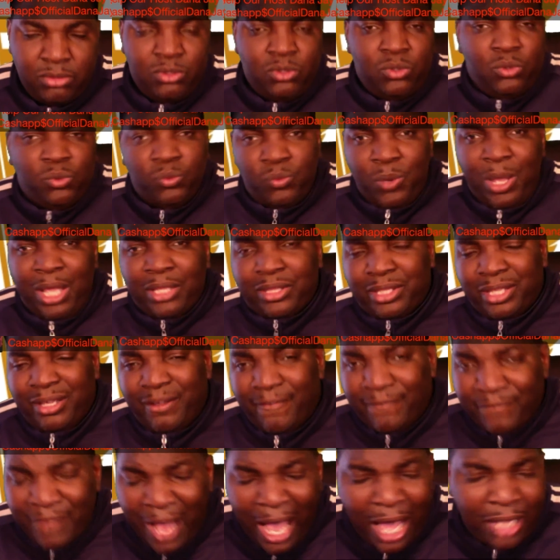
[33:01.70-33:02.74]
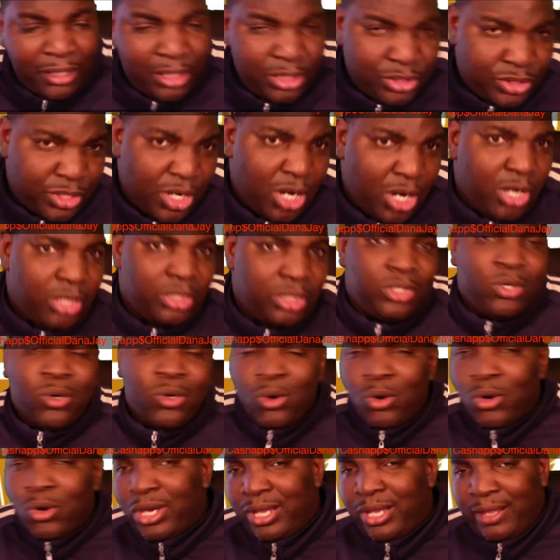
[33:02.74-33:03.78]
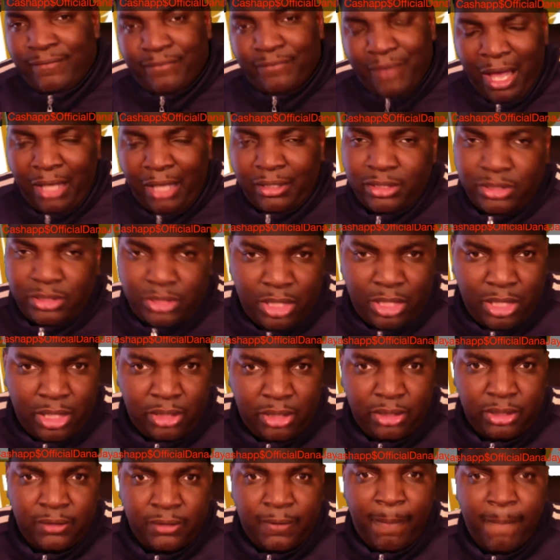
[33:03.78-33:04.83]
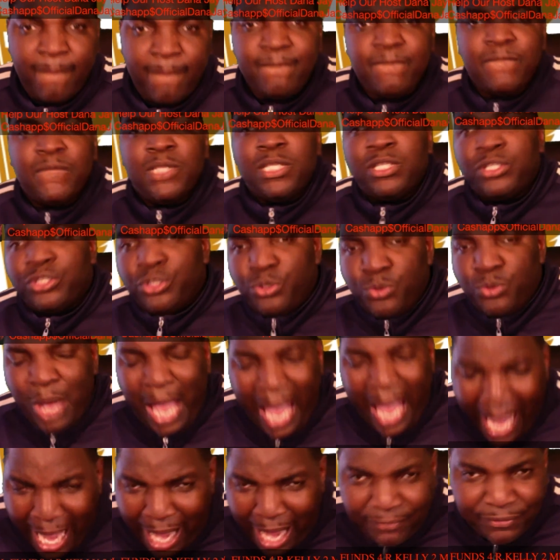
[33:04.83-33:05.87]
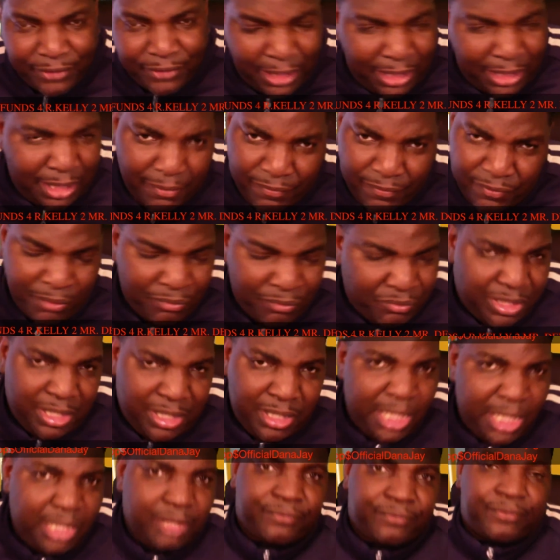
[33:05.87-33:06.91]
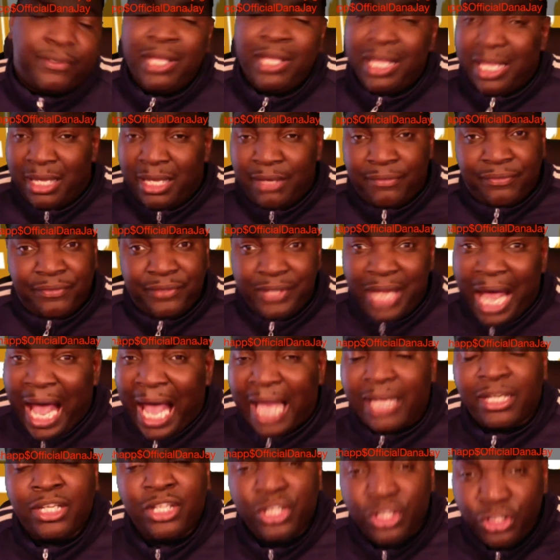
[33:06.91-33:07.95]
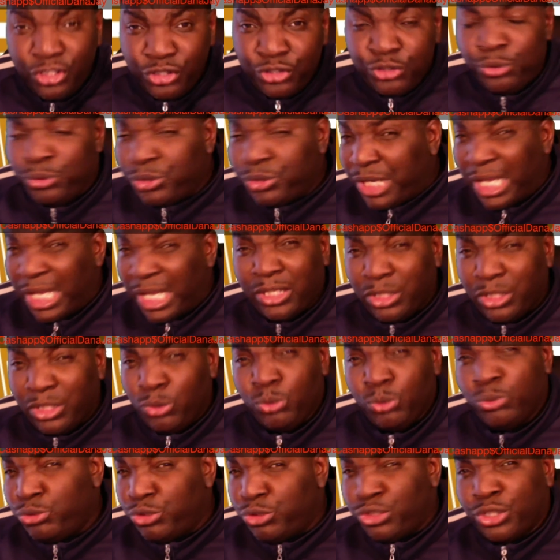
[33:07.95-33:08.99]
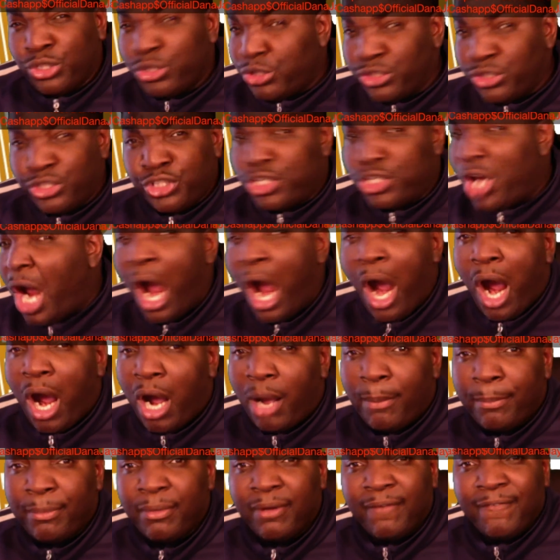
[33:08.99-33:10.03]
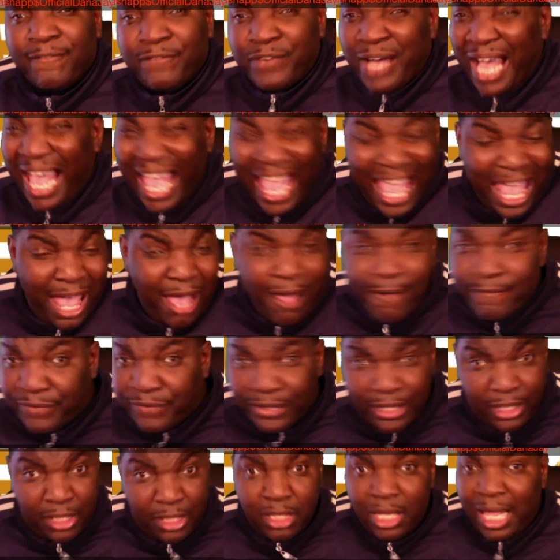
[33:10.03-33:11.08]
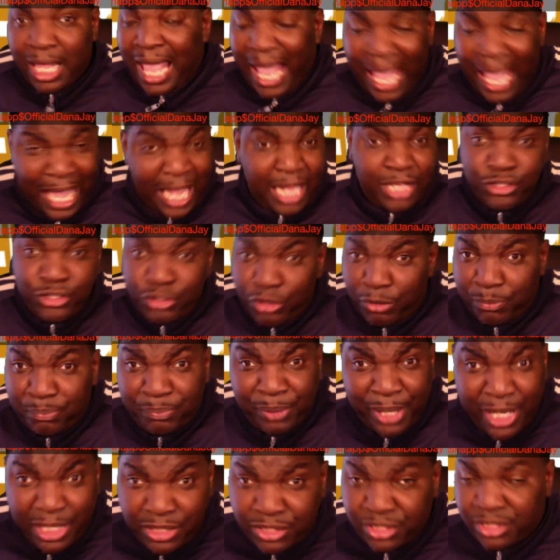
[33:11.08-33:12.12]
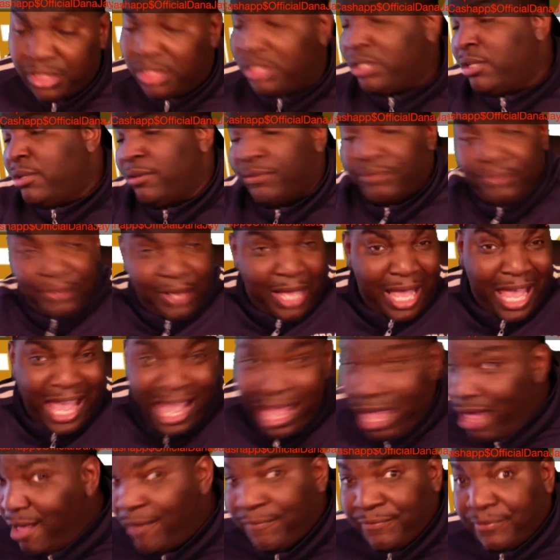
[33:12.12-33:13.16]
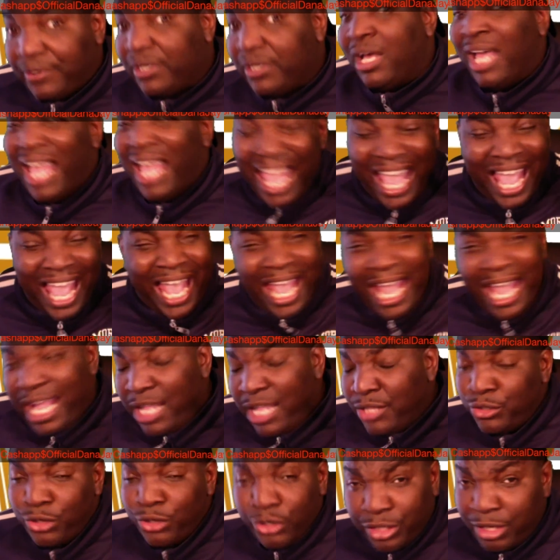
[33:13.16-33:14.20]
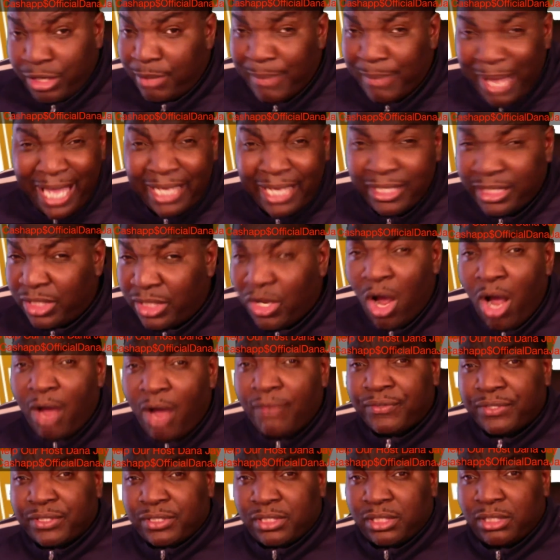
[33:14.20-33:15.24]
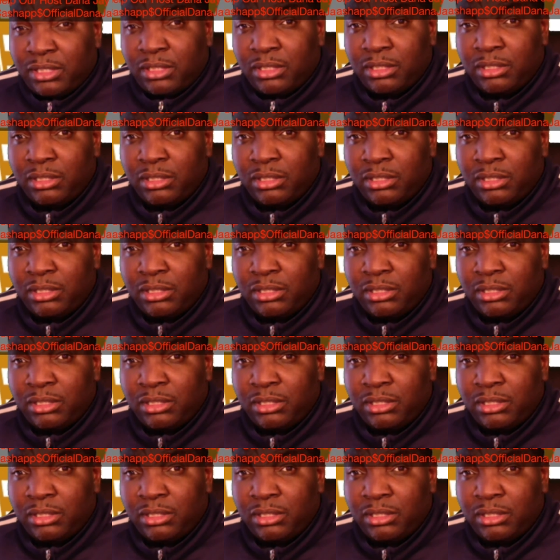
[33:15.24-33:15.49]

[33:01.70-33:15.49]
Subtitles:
whether voluntarily or involuntarily, you have to give them relief. If not, you can lose your job forever and your pension forever, and your commanding officer